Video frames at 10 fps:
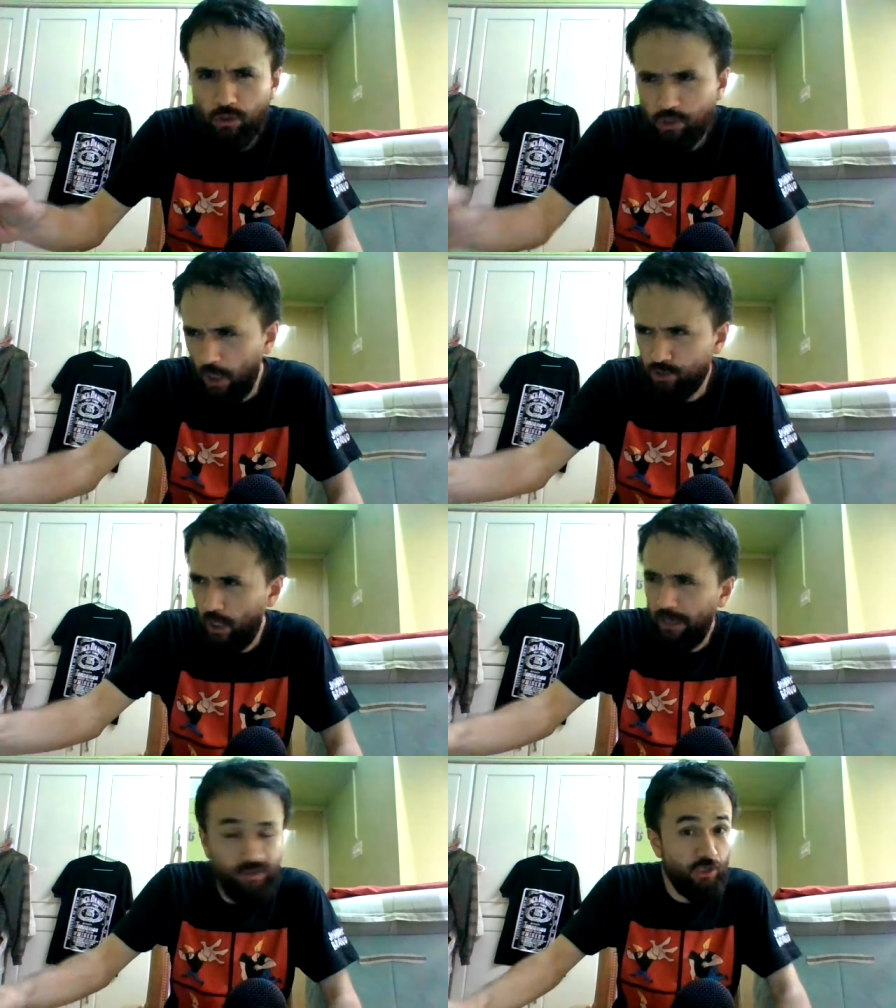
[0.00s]
Gaza.
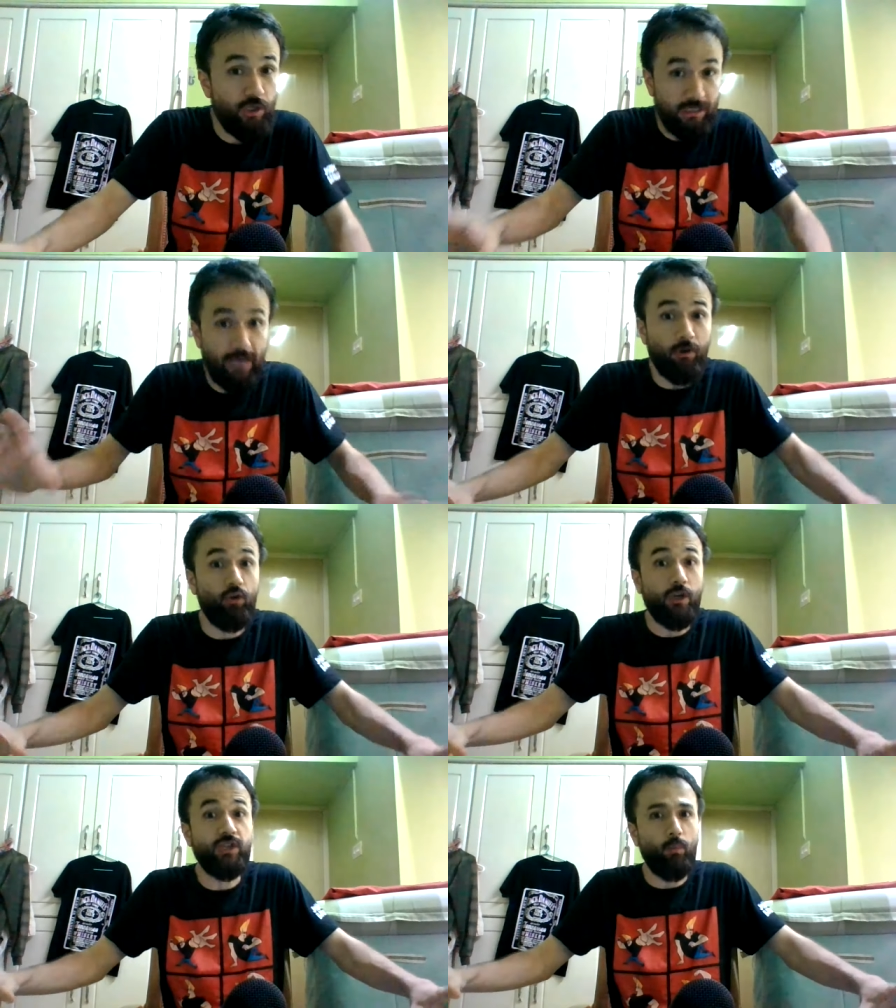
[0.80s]
And these
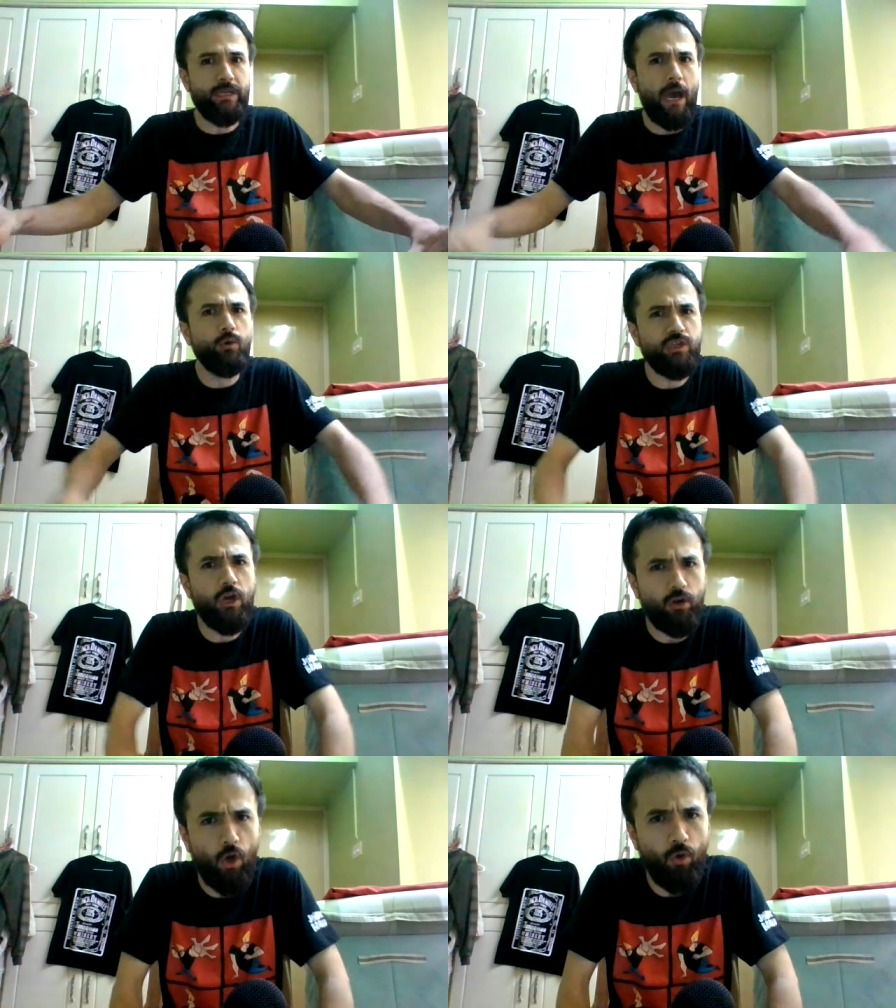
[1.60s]
Democrats that we now see
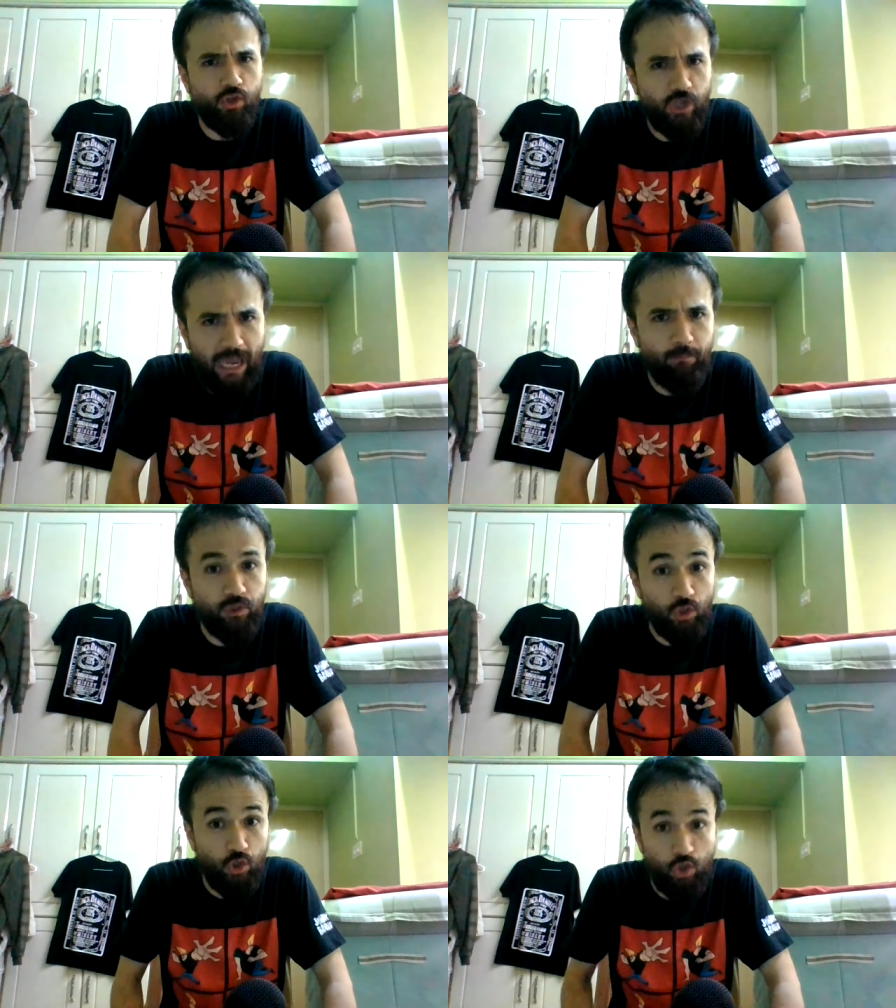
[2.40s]
on college campuses,